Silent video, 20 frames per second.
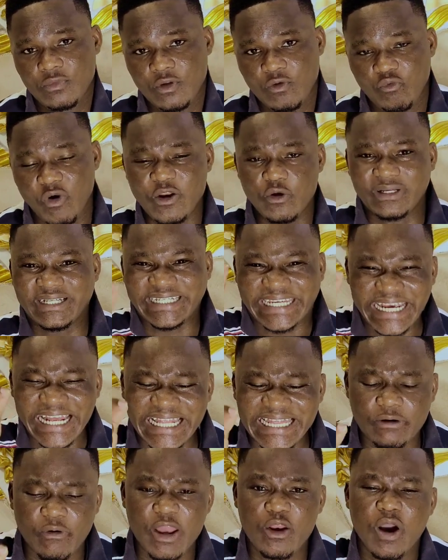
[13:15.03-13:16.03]
When
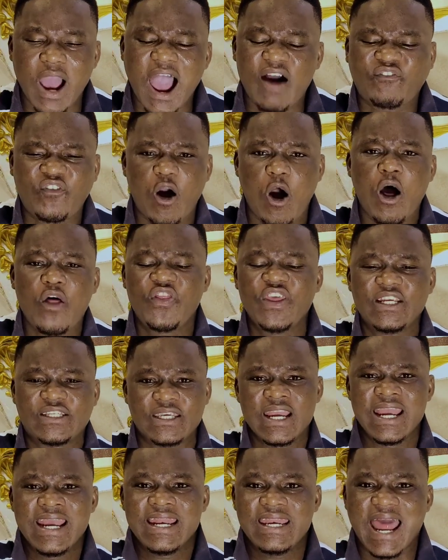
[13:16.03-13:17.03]
you have all these
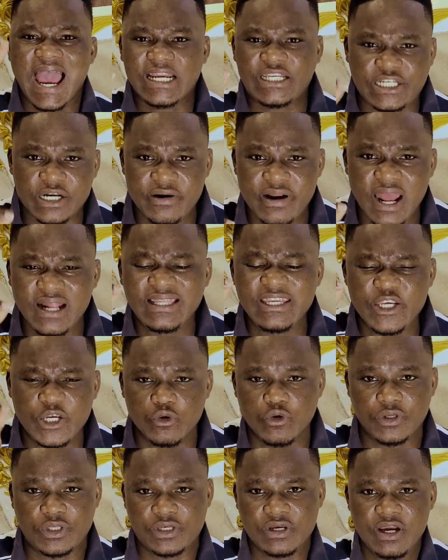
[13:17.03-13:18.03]
Nigerian
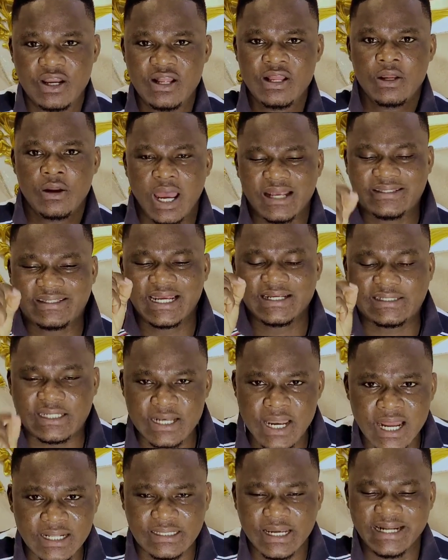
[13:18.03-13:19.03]
youth
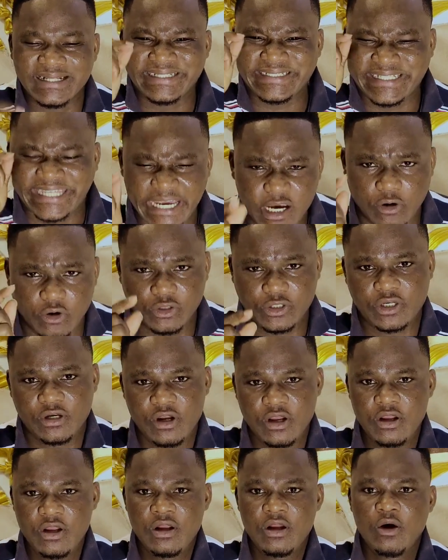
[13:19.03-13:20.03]
assassinated, killed,
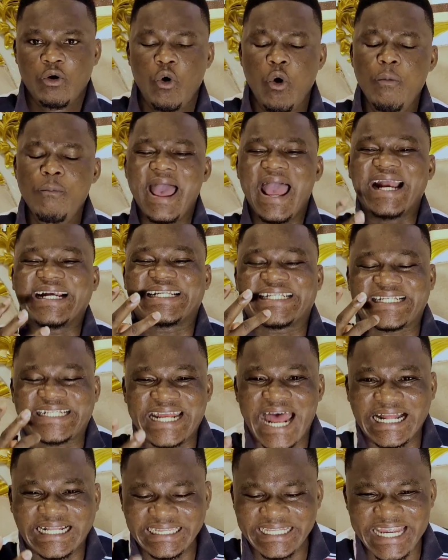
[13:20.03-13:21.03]
whom
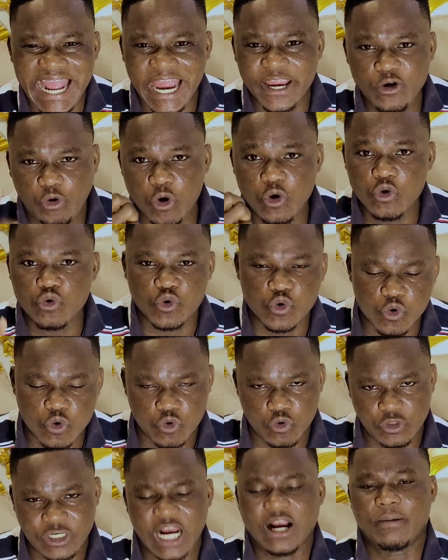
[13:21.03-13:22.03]
exactly are you going to
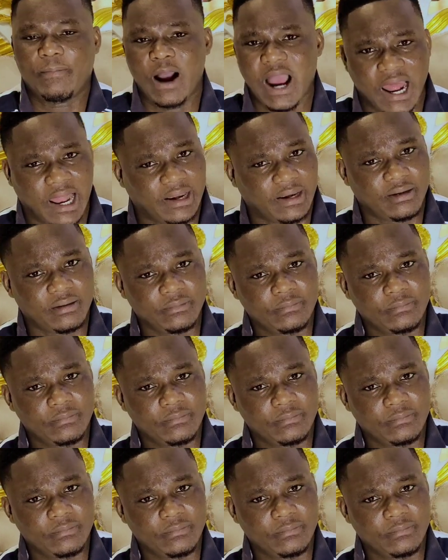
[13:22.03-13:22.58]
rule? Jagaban.